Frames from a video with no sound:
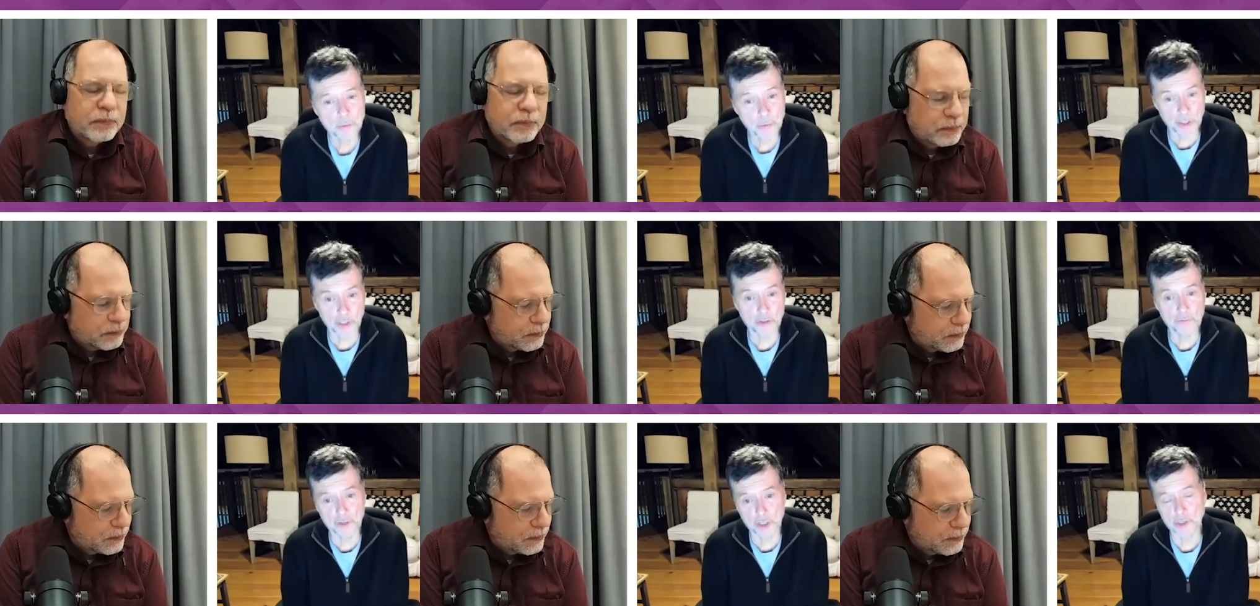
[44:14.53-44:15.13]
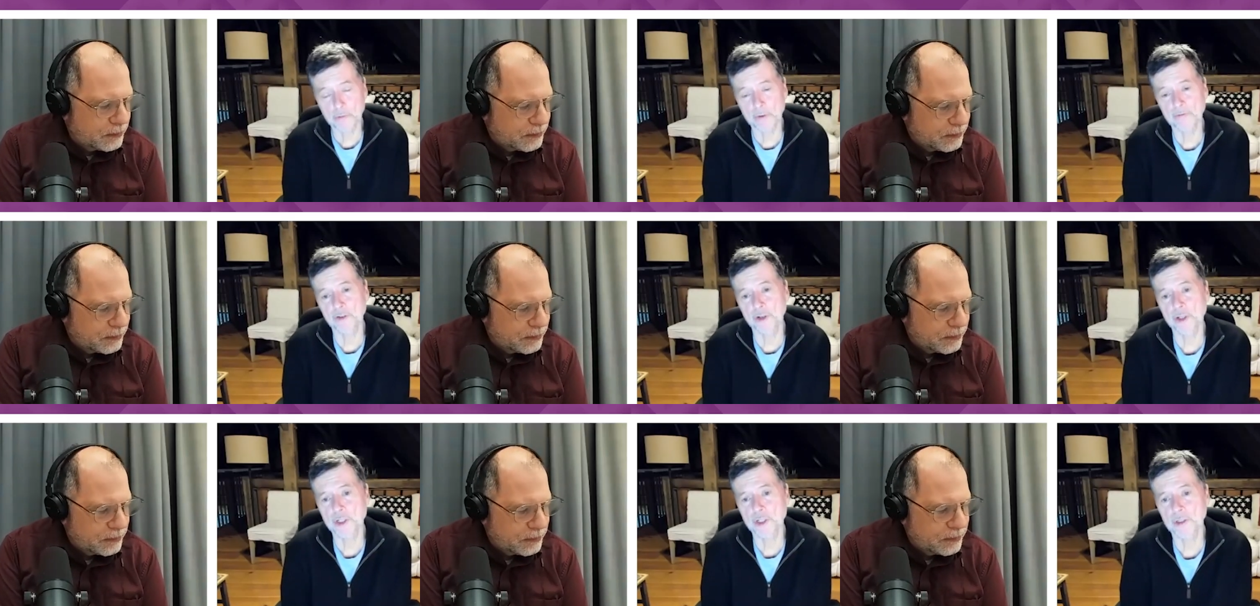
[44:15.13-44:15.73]
Speaker 1: What you've just
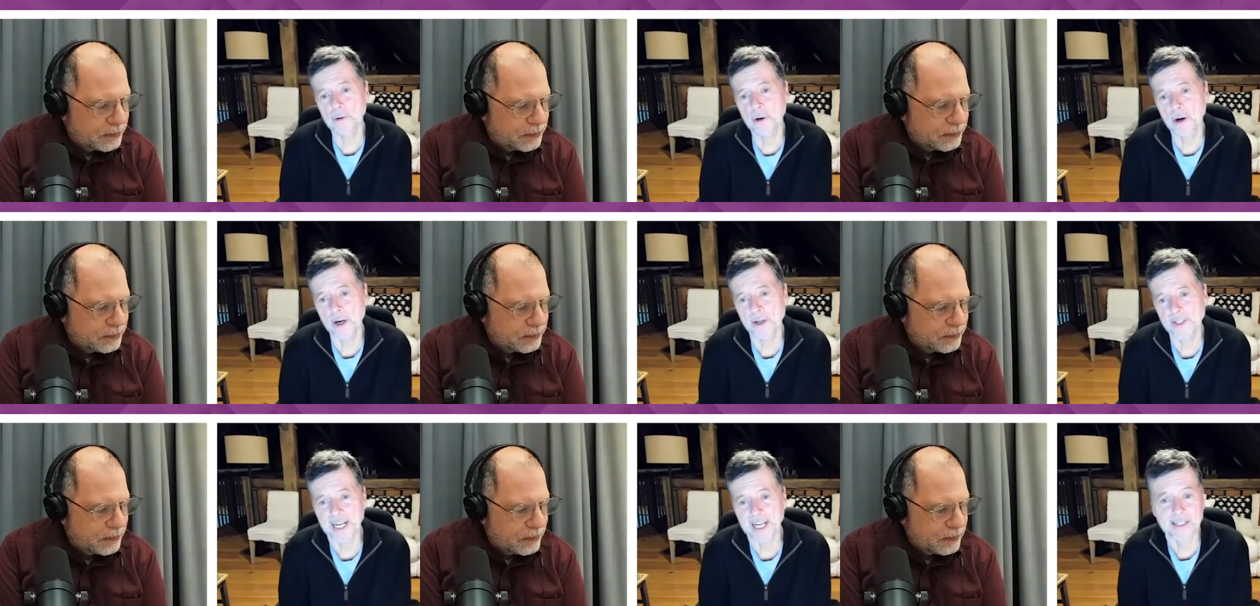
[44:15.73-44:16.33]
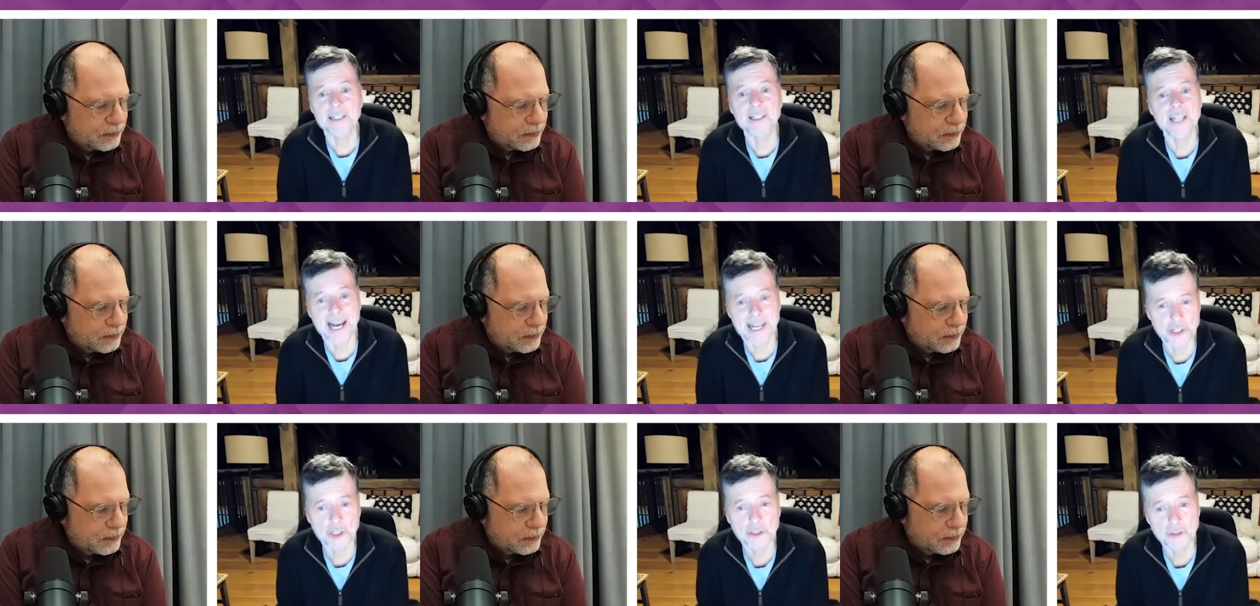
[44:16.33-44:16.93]
referred to are
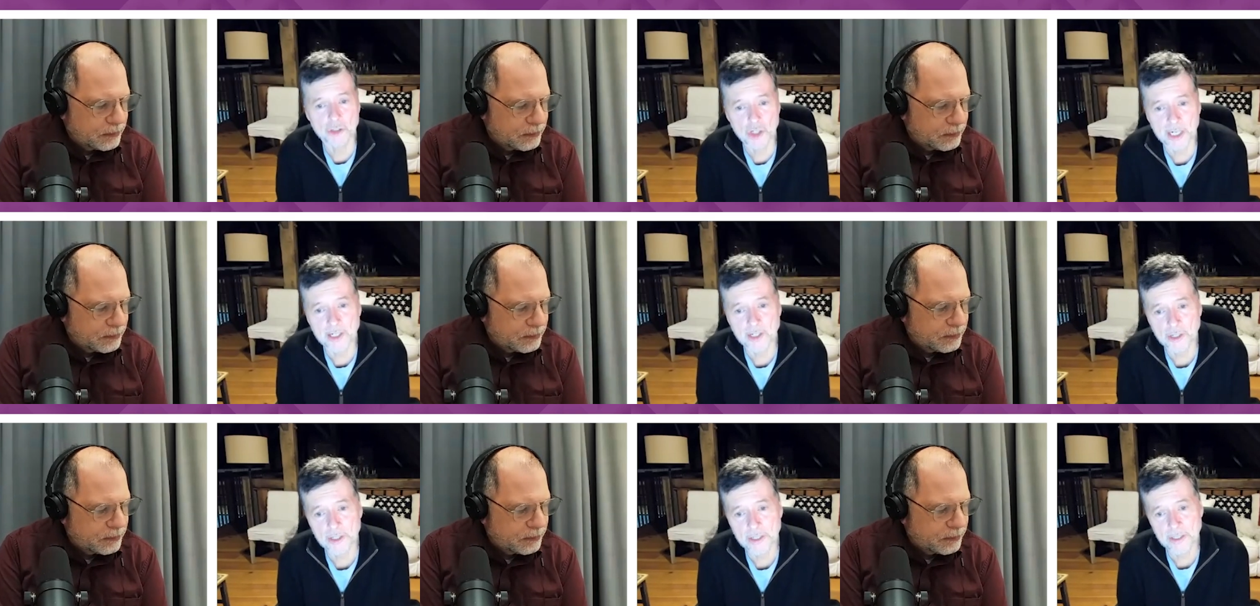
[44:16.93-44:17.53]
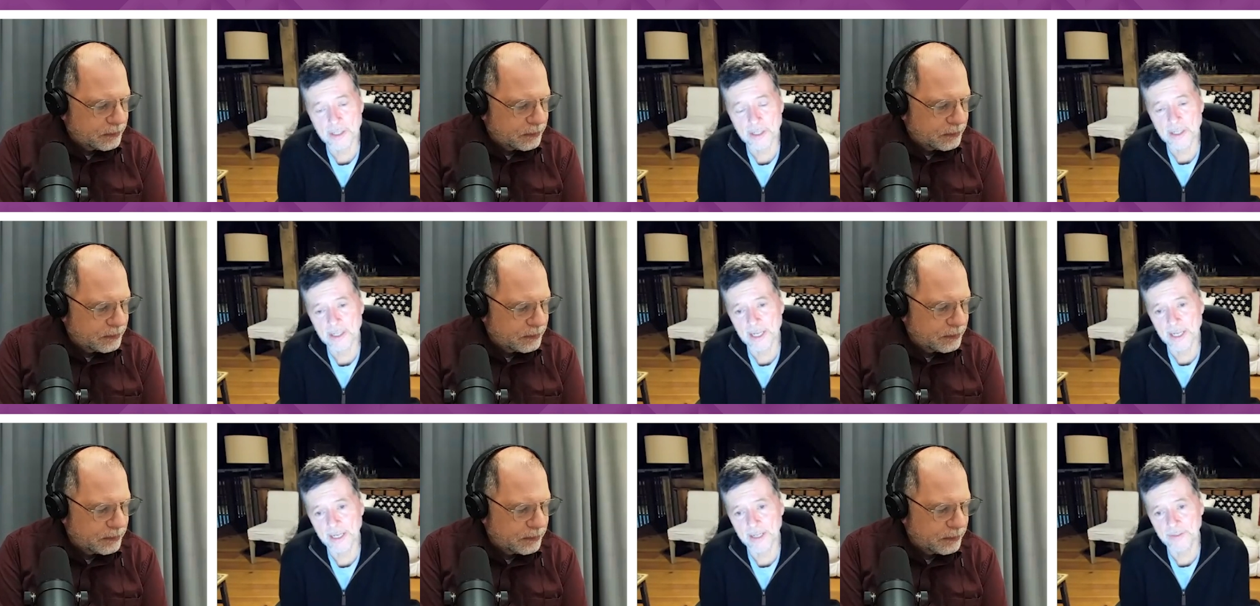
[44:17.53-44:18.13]
technological changes,
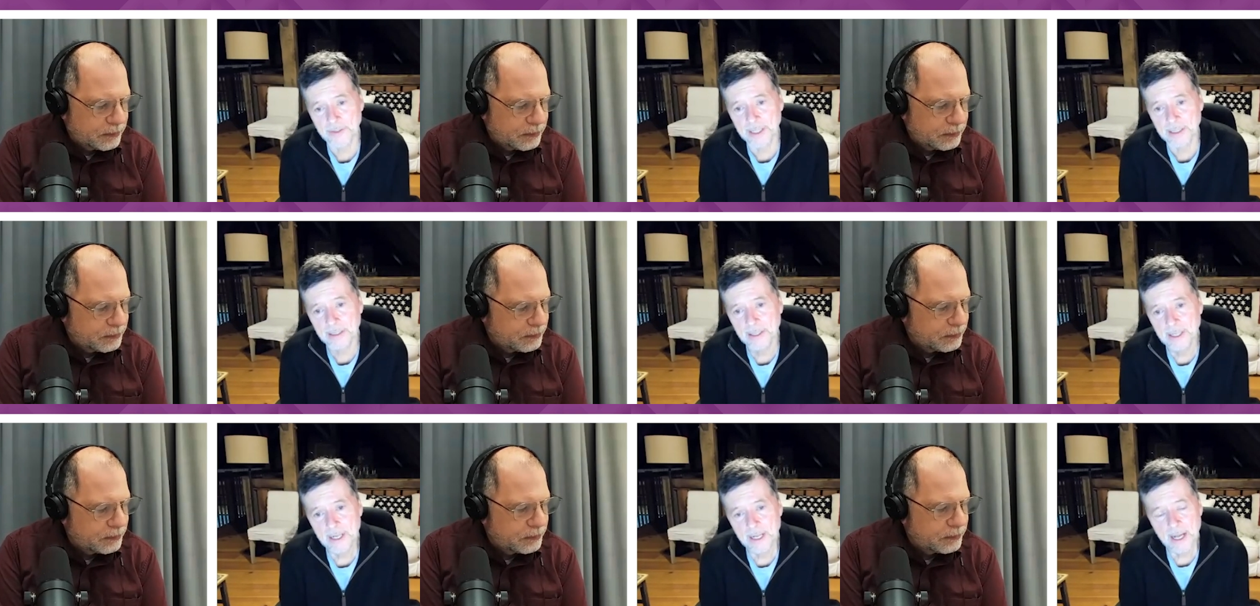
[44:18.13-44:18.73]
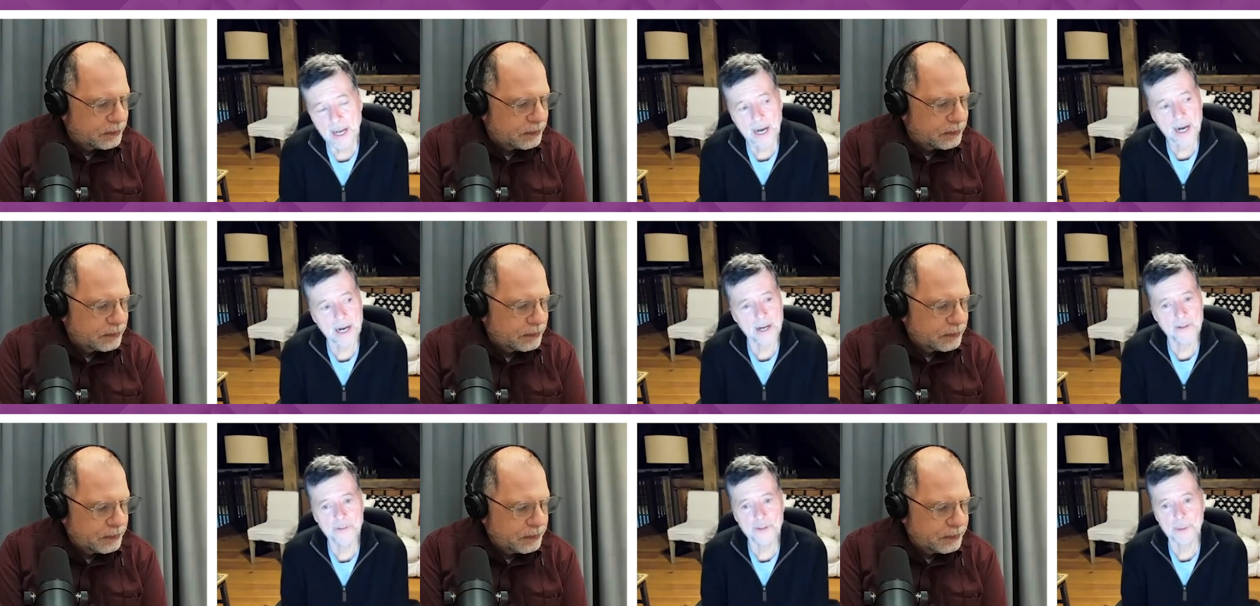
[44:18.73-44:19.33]
and I think
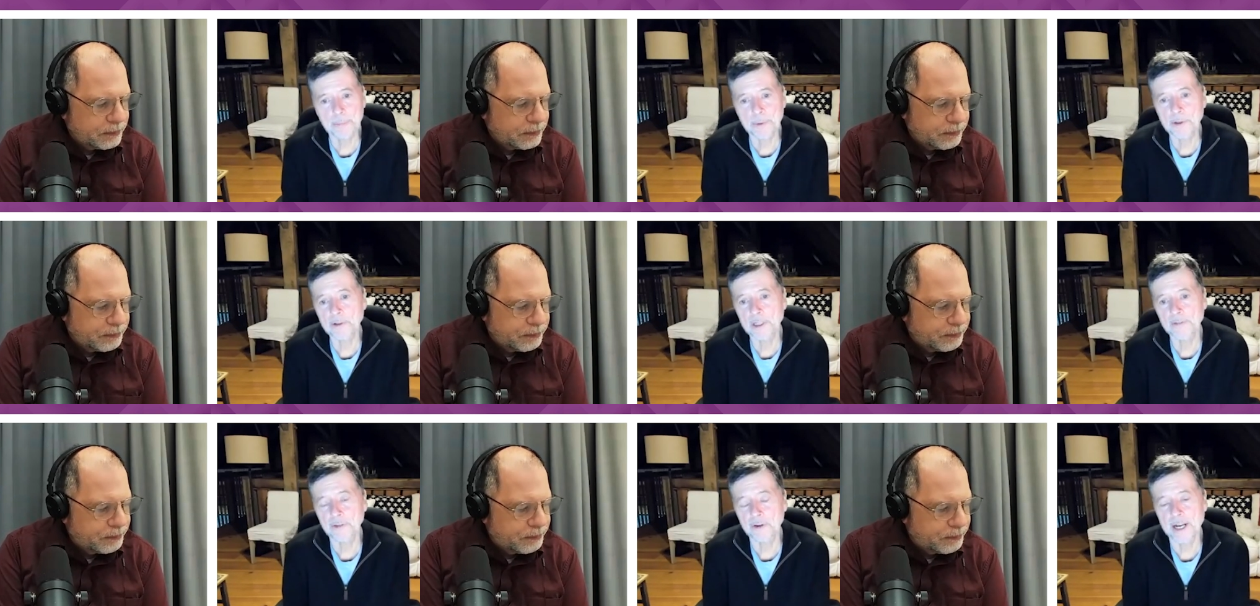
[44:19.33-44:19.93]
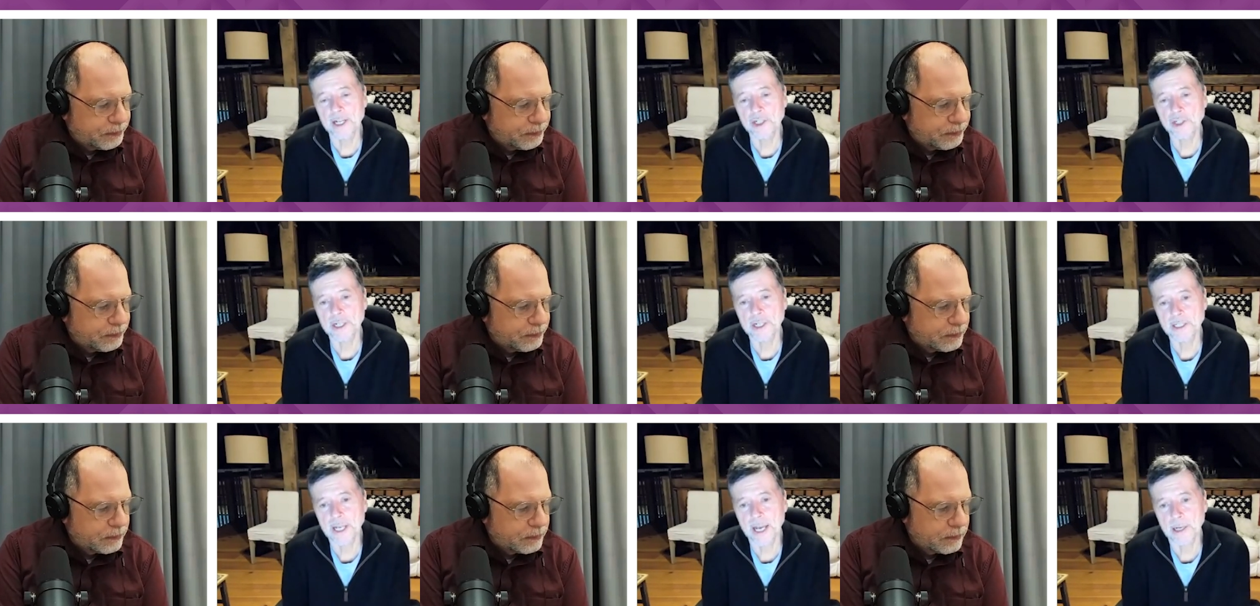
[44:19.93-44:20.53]
the proliferation
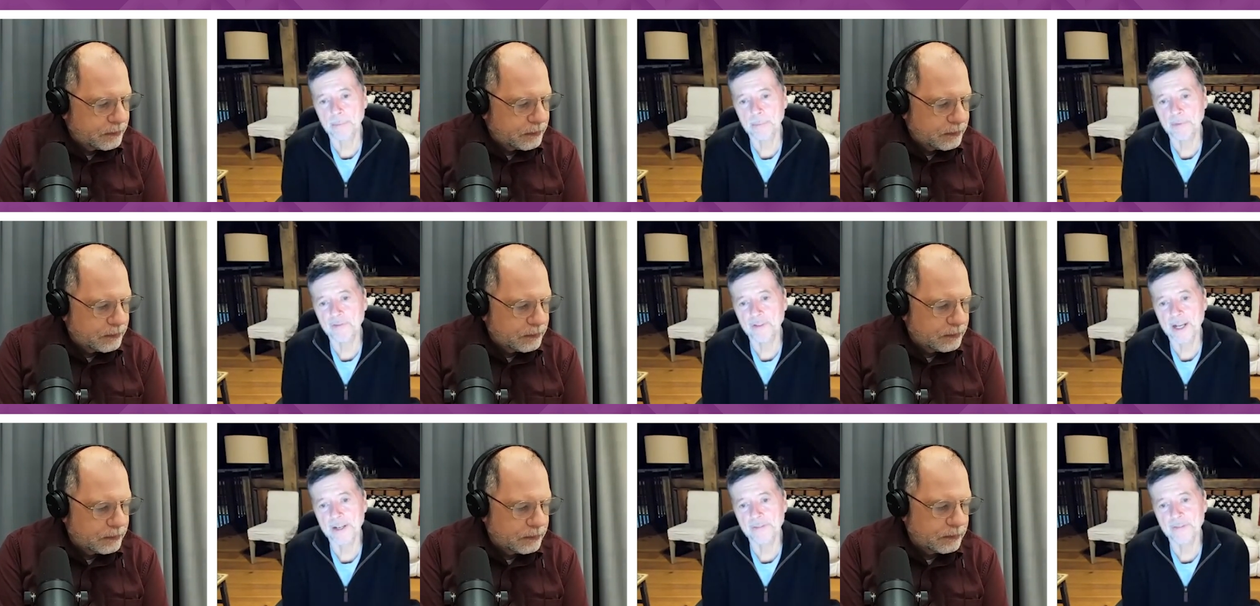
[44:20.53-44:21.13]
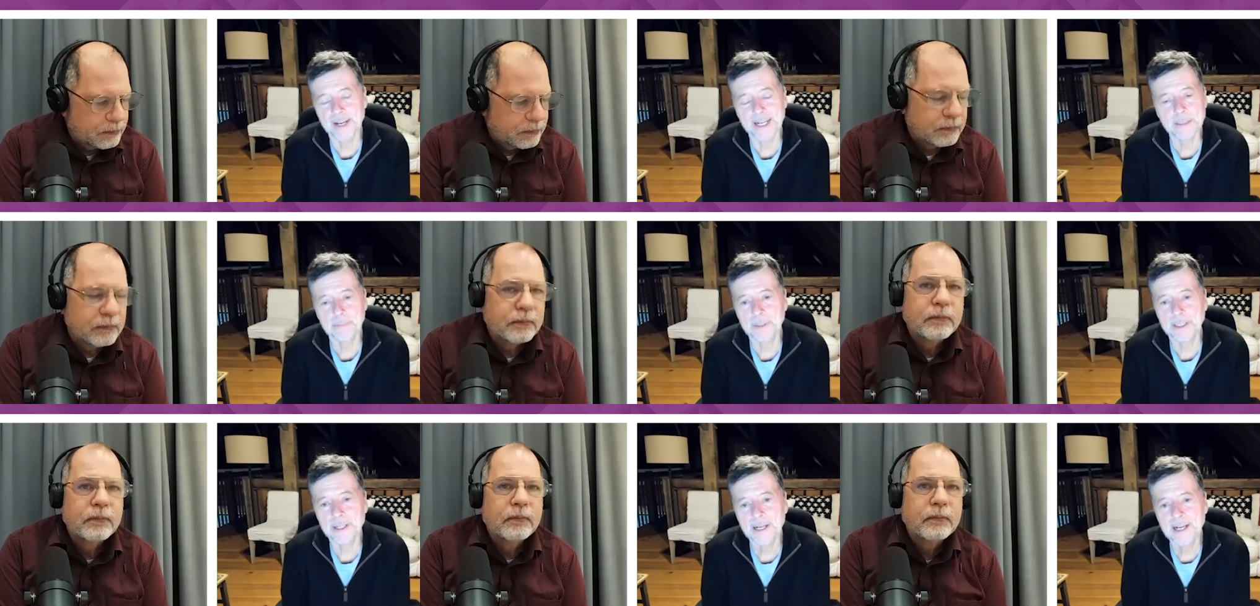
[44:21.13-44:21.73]
has had a profound effect.
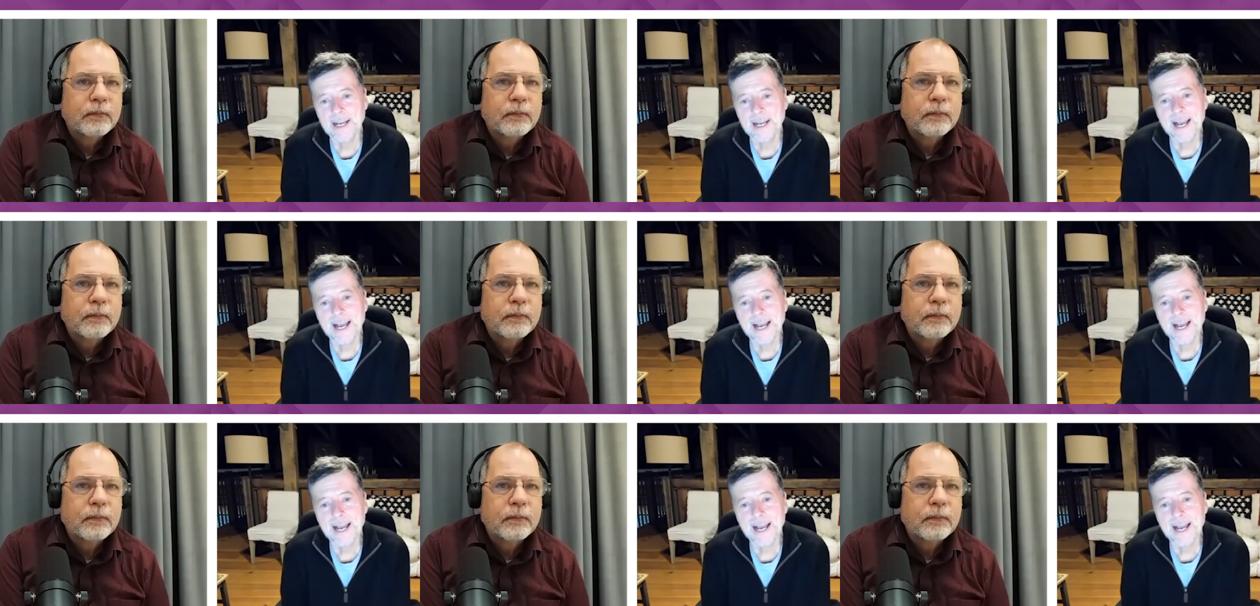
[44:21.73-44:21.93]
But